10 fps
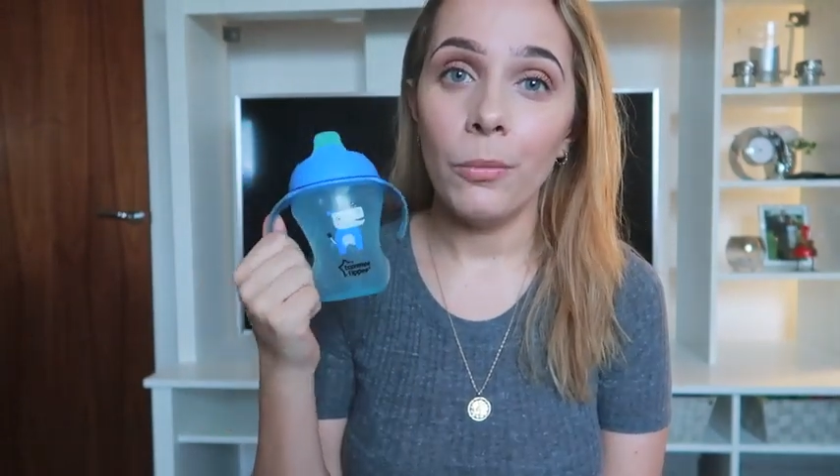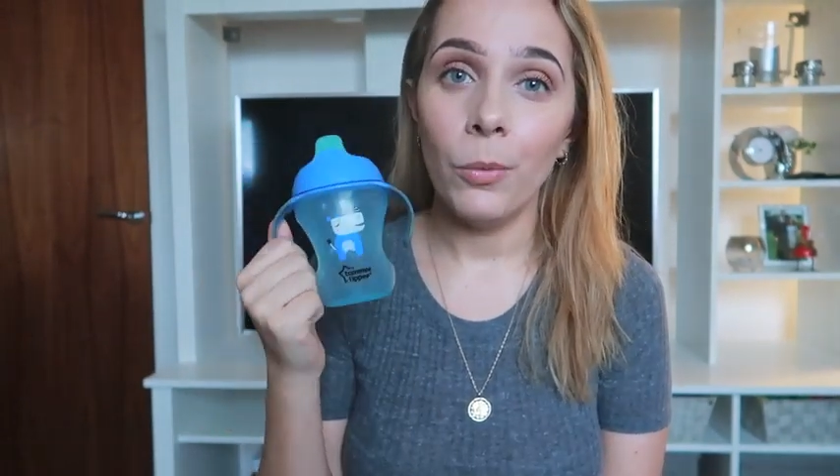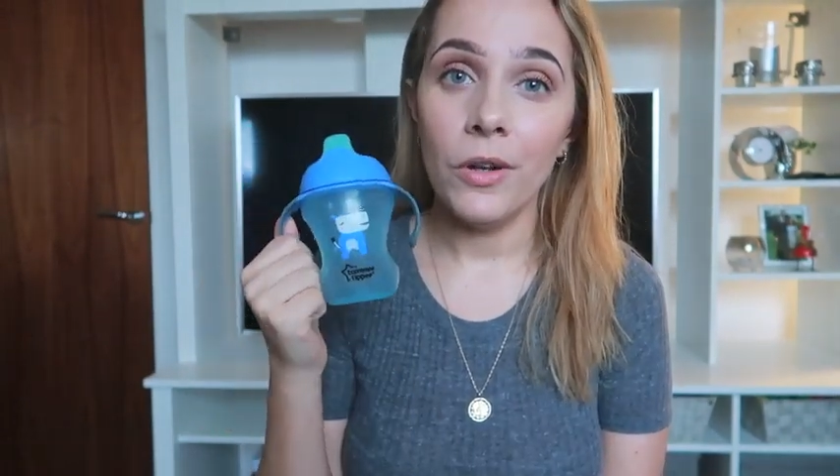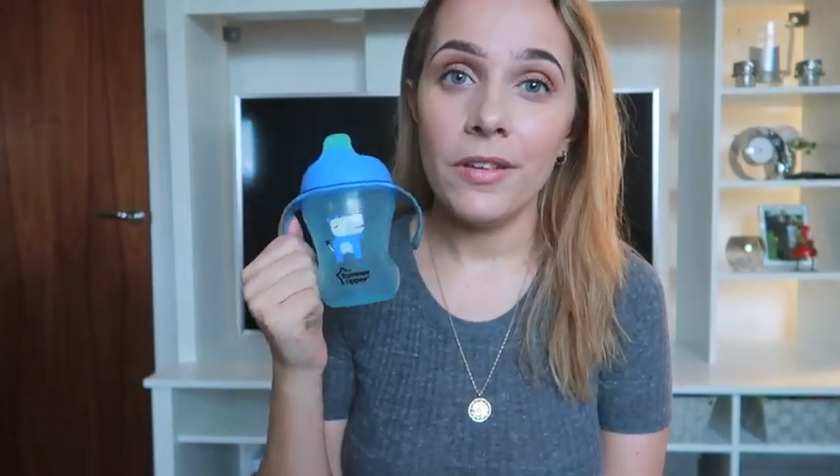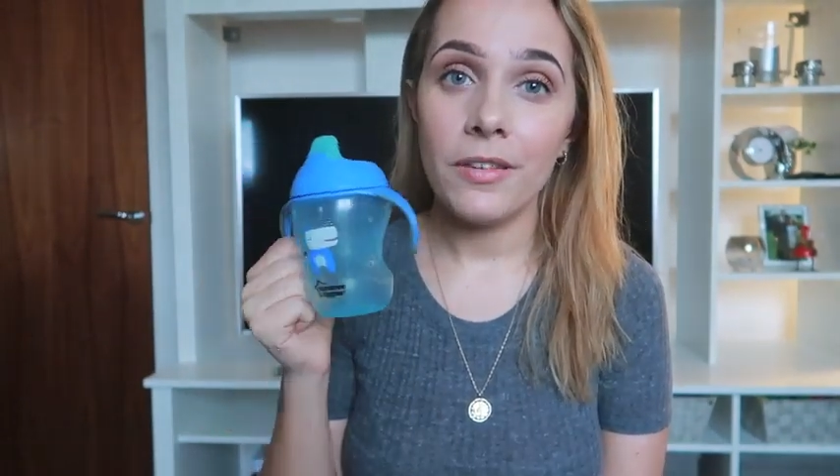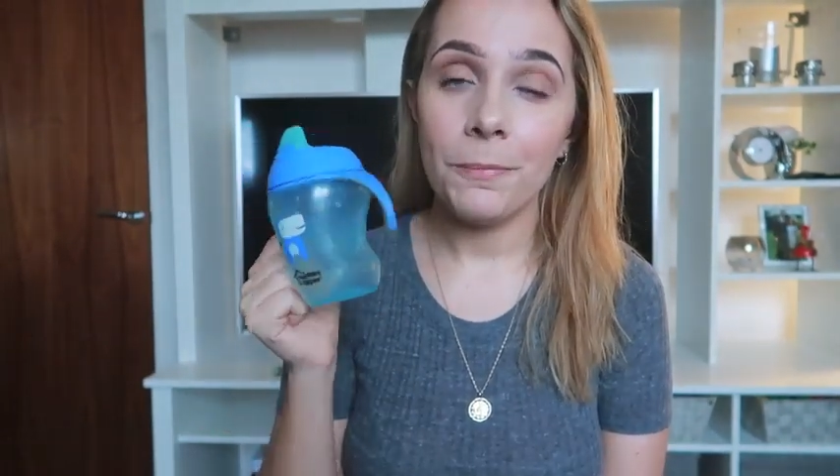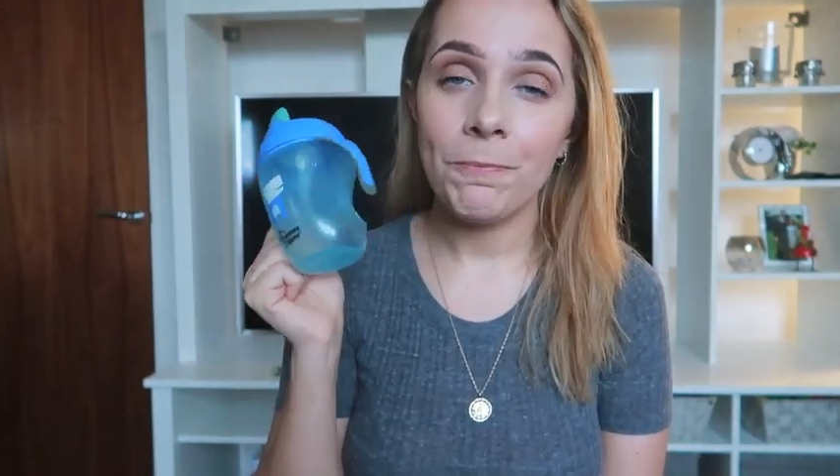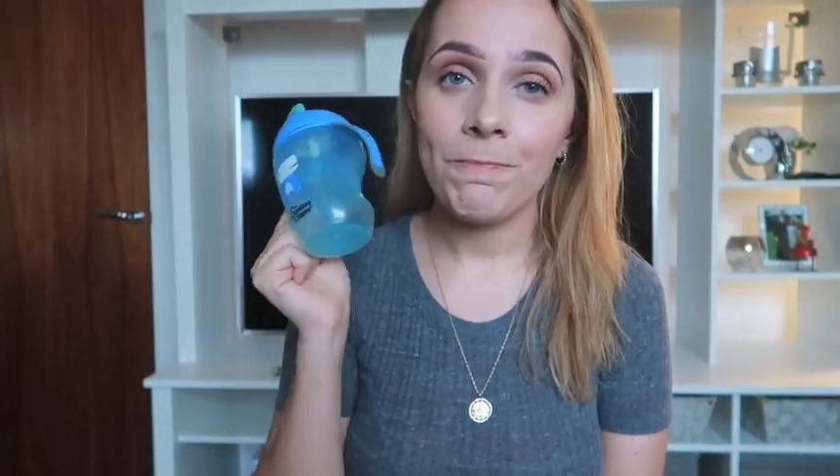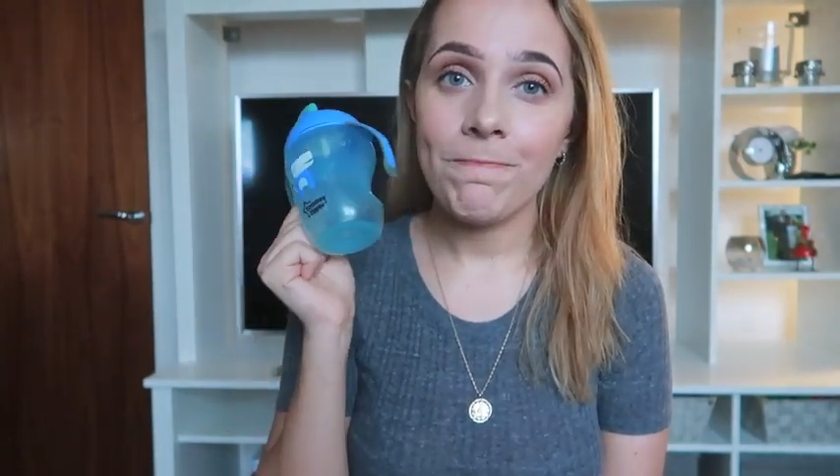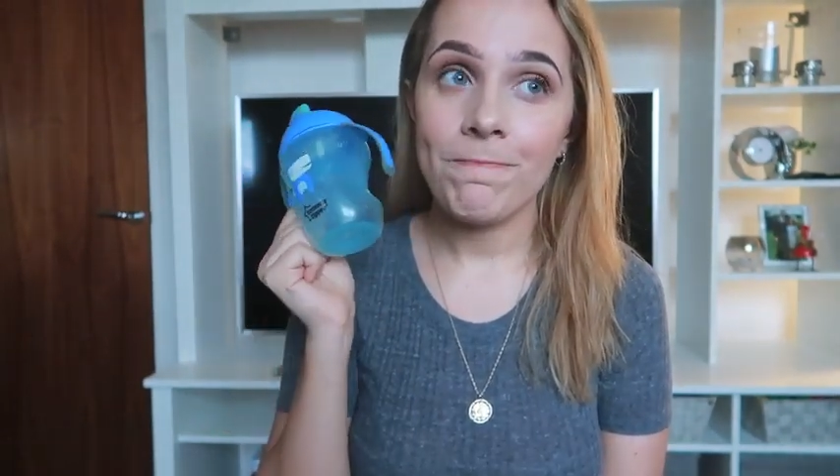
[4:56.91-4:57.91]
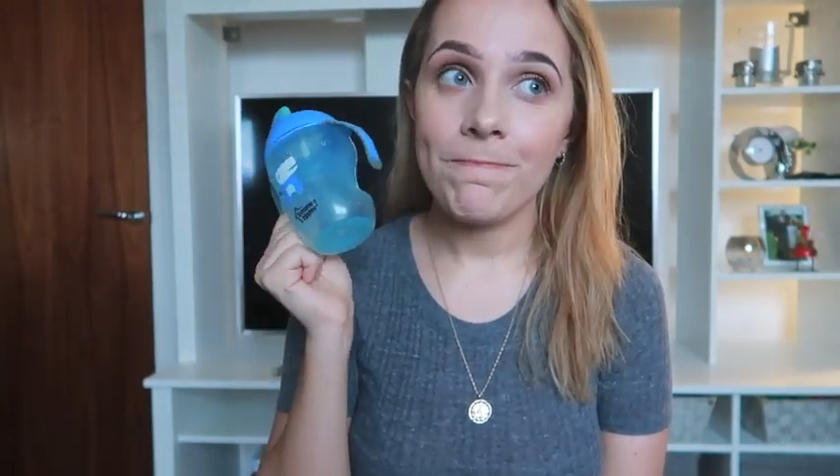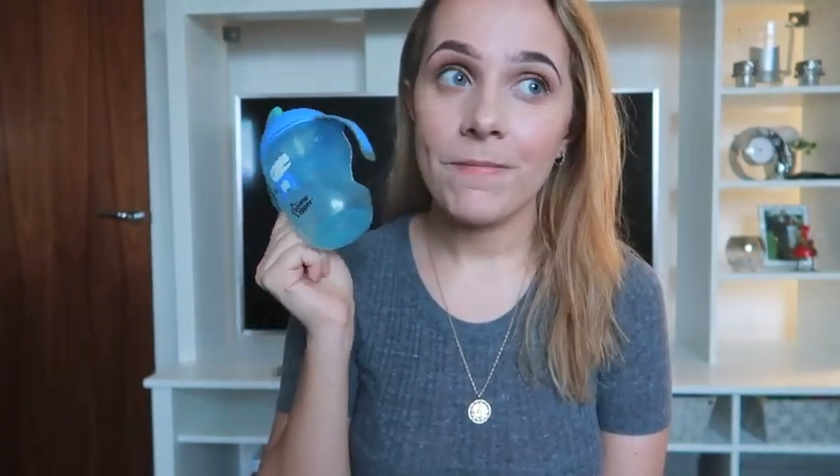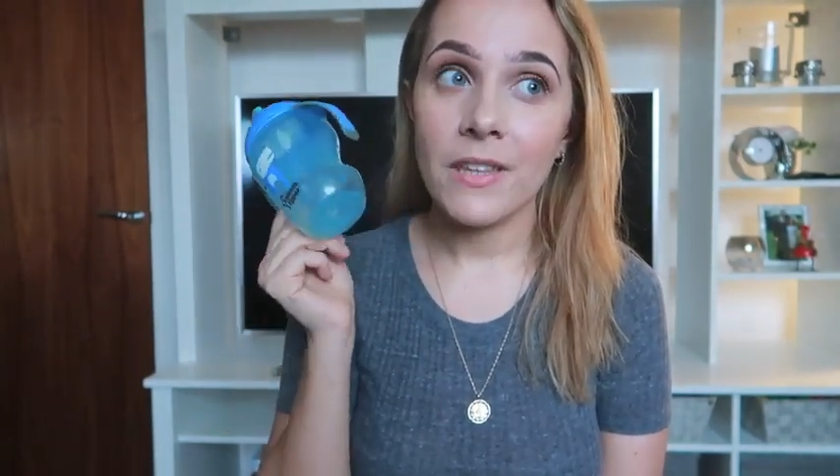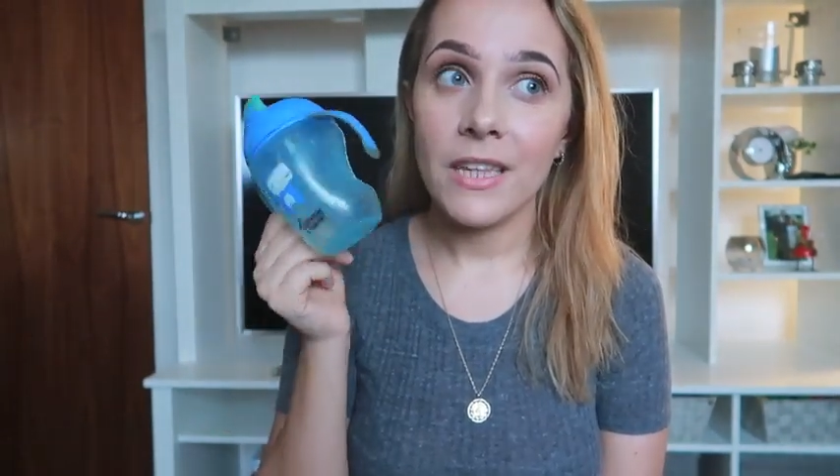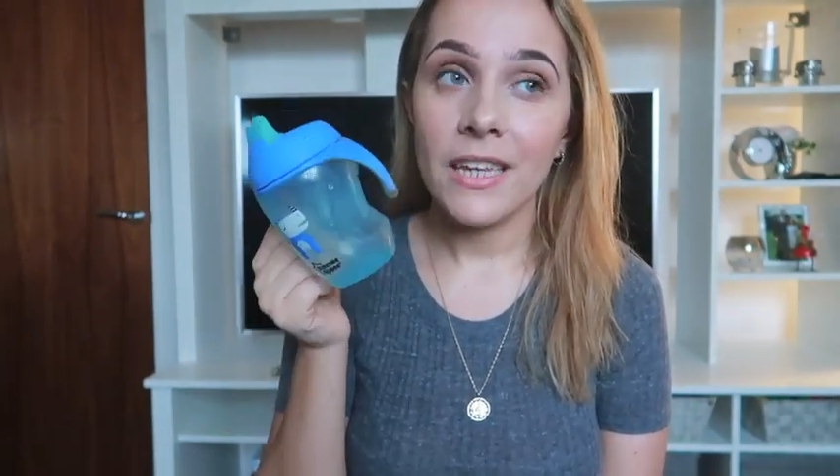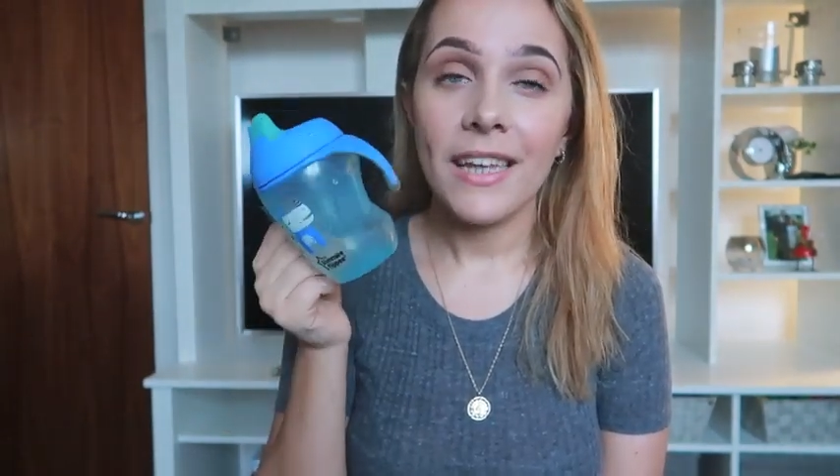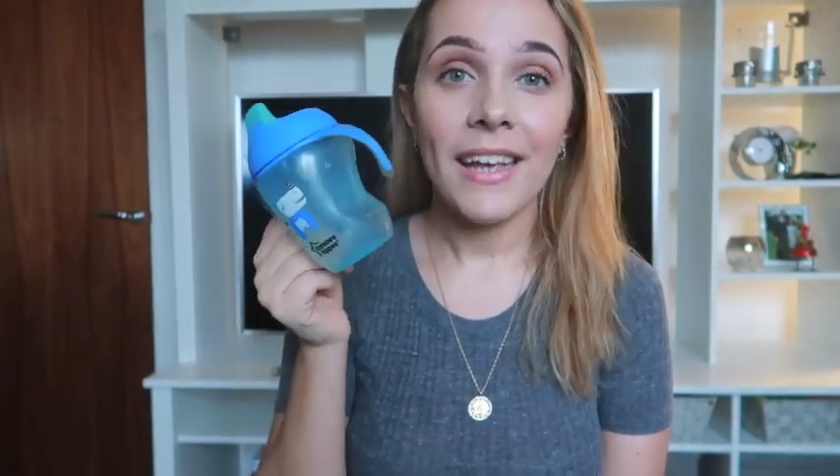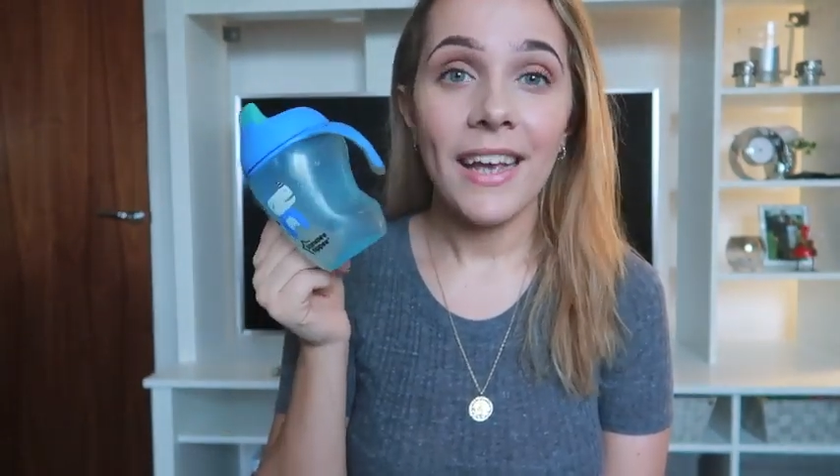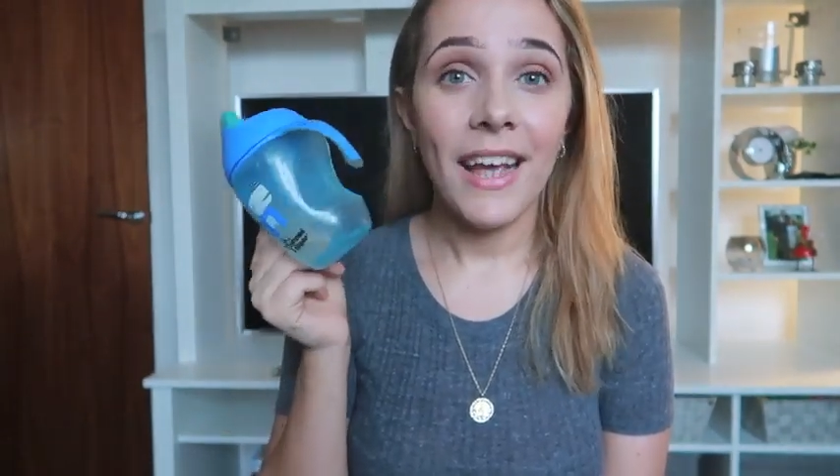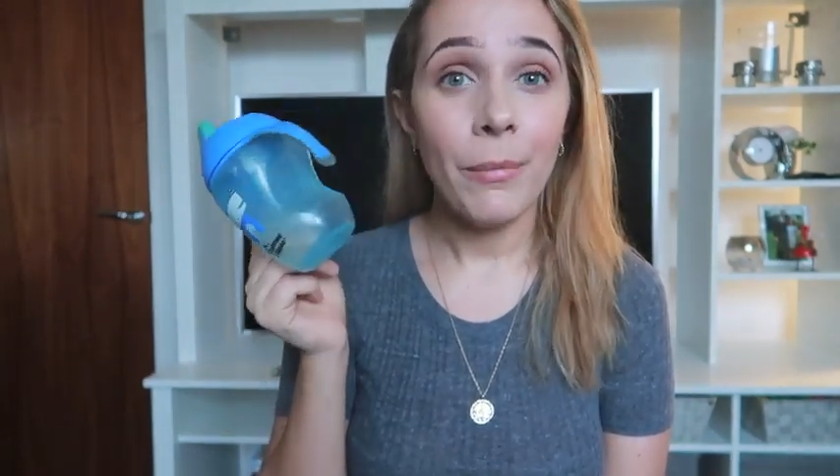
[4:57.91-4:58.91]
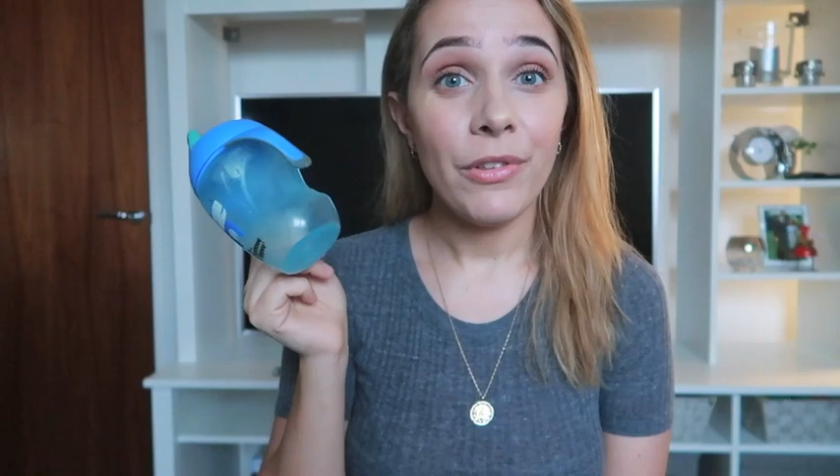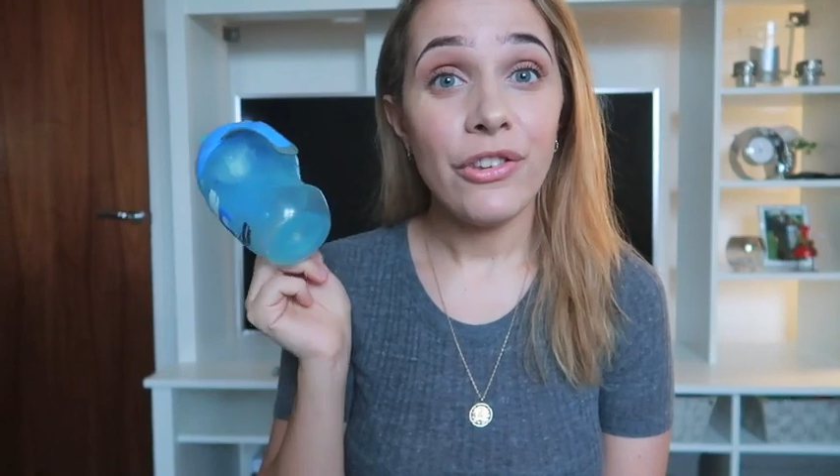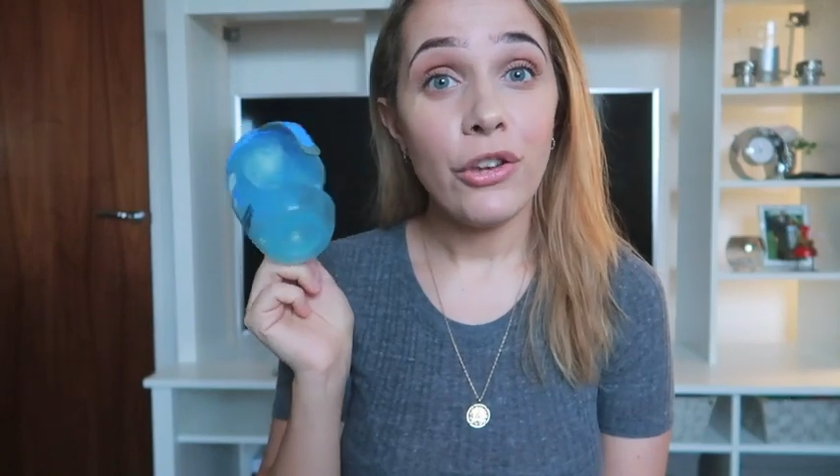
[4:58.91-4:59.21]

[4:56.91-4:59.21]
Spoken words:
onwards. Edward's